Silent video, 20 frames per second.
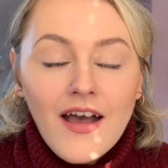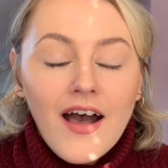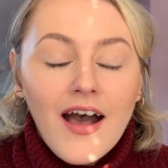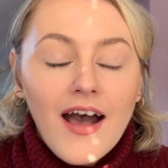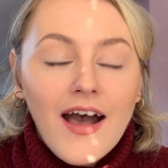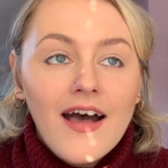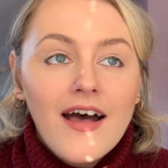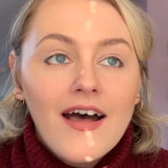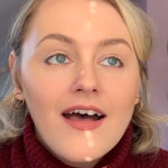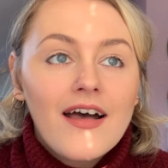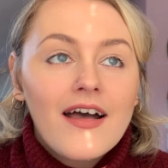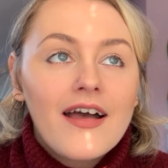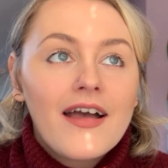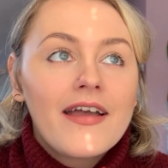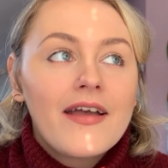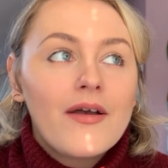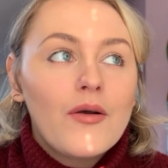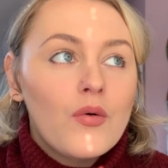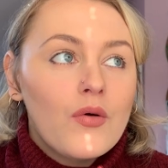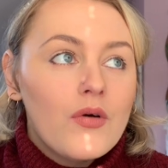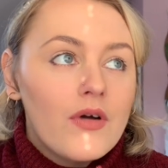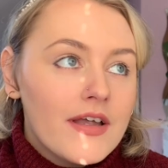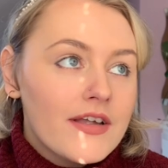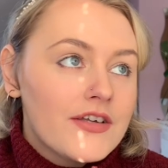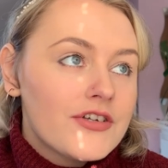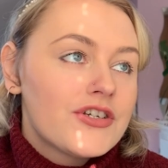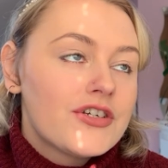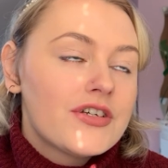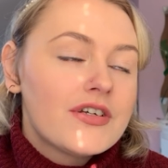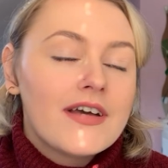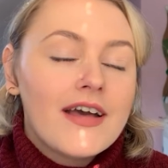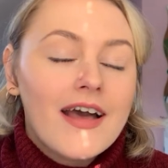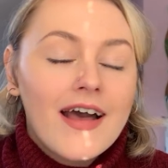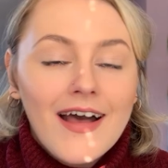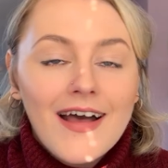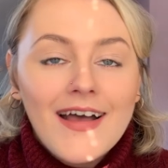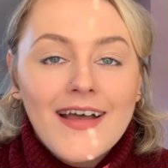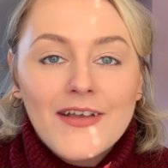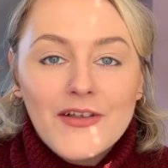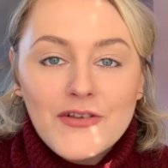I wish
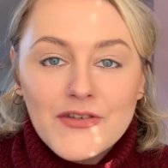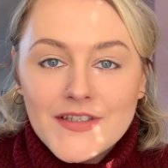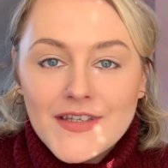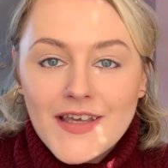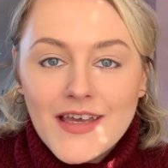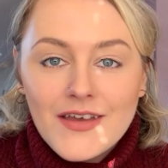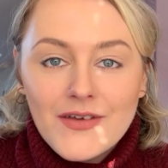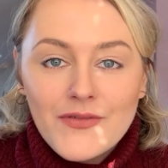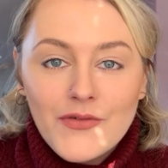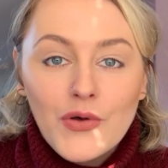I could save